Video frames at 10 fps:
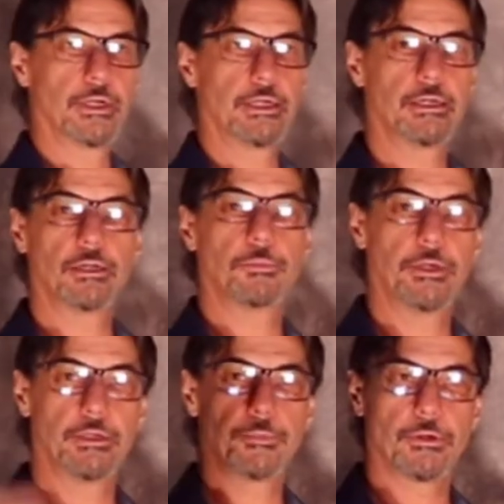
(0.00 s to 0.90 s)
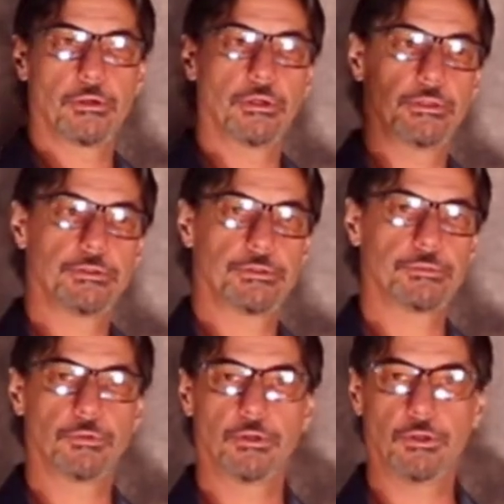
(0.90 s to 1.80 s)
Connecting to the Big Dipper
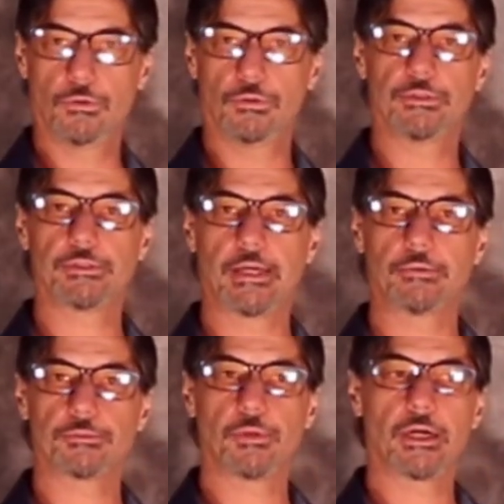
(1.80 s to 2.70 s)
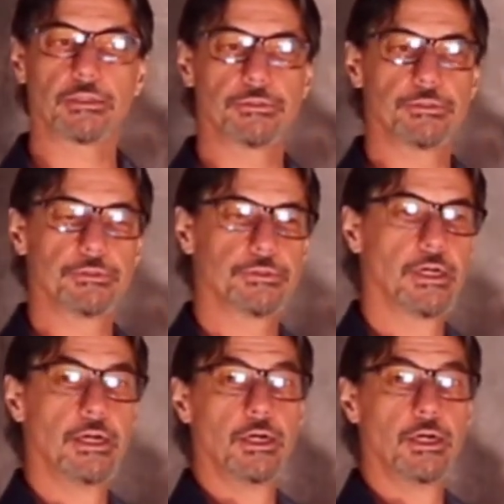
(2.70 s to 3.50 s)
is one of the oldest Taoist practices,